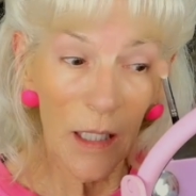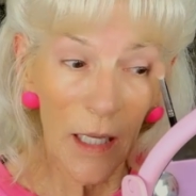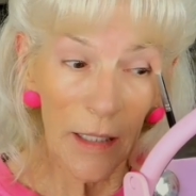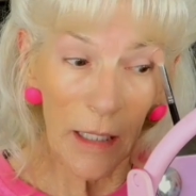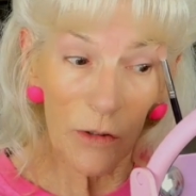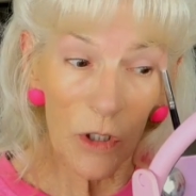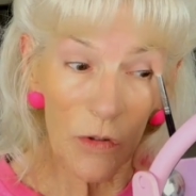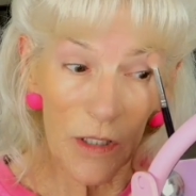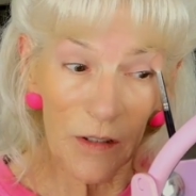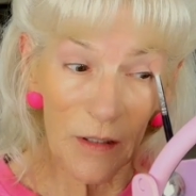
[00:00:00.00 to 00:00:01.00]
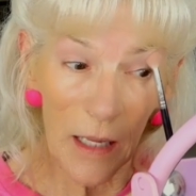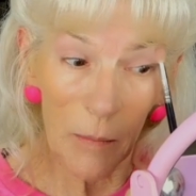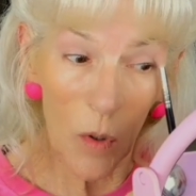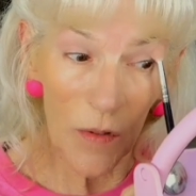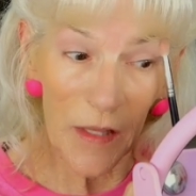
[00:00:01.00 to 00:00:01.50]
And I'll do the
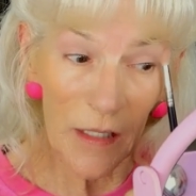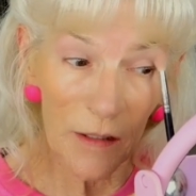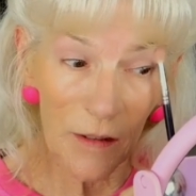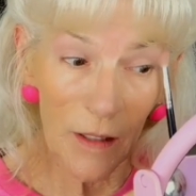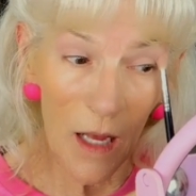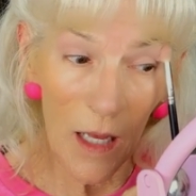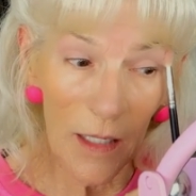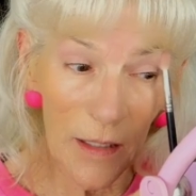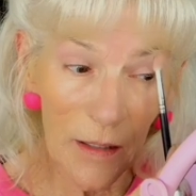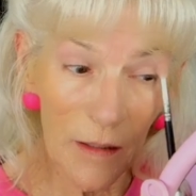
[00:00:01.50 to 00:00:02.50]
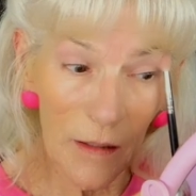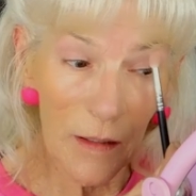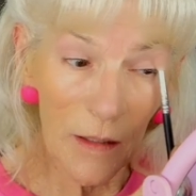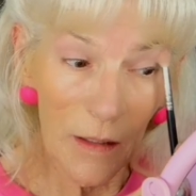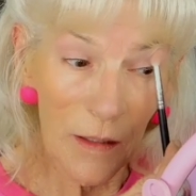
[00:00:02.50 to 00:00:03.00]
same on this side.
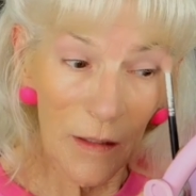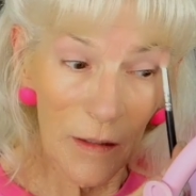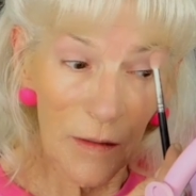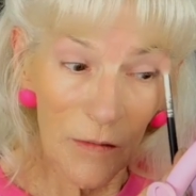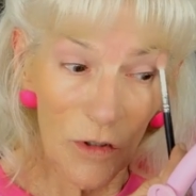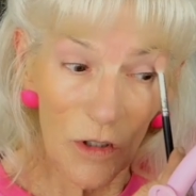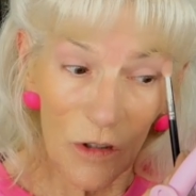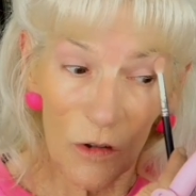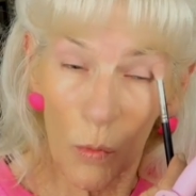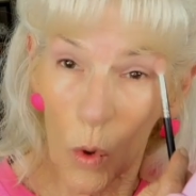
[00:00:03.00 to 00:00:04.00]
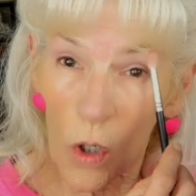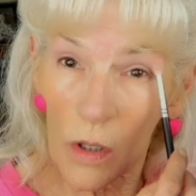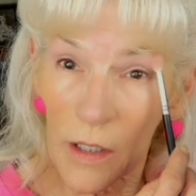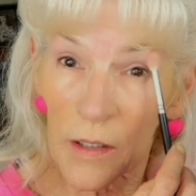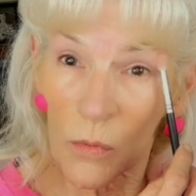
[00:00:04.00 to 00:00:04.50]
Just
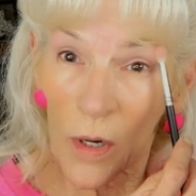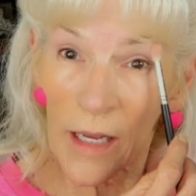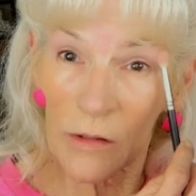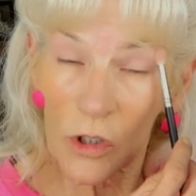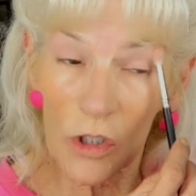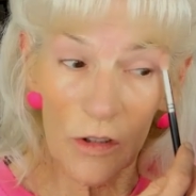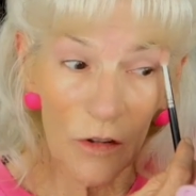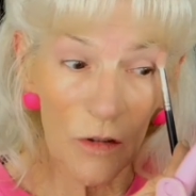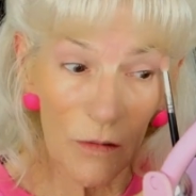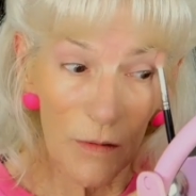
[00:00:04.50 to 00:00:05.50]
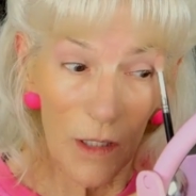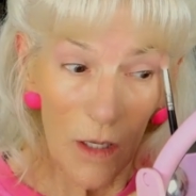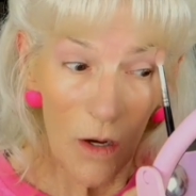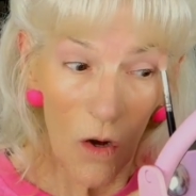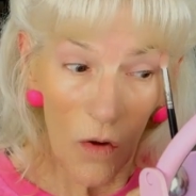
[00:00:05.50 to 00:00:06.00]
swirl it around just
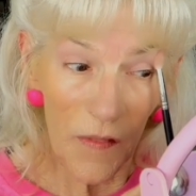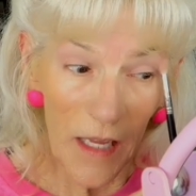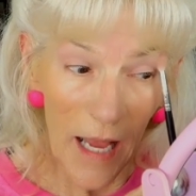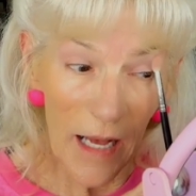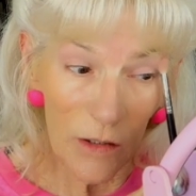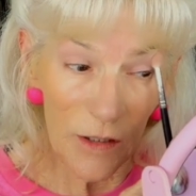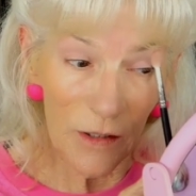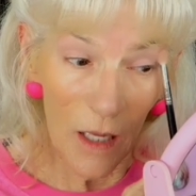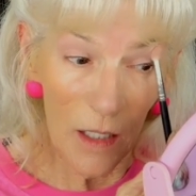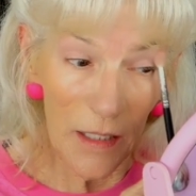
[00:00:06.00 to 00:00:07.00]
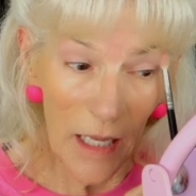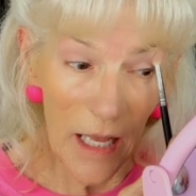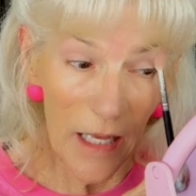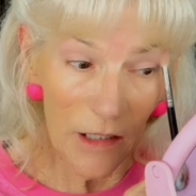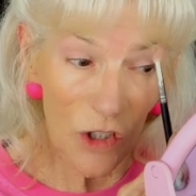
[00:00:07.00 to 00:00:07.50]
on the outside
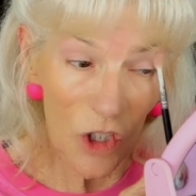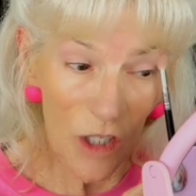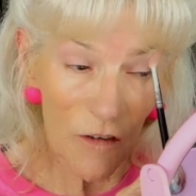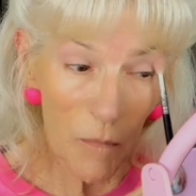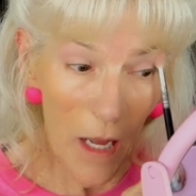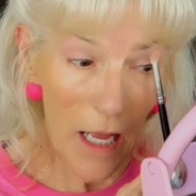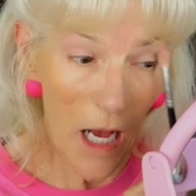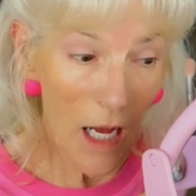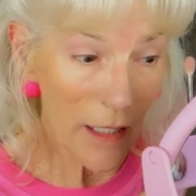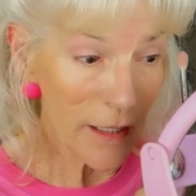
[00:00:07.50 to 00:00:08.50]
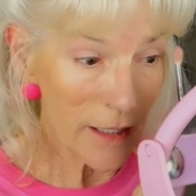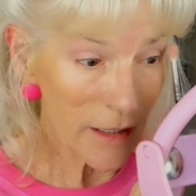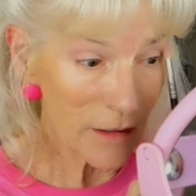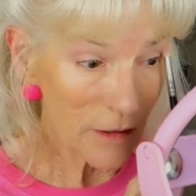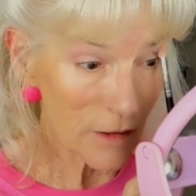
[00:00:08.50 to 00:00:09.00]
edge of my
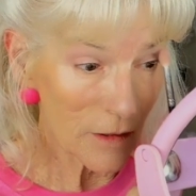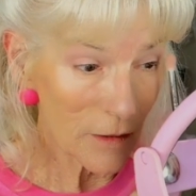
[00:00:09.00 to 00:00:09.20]
eyelids.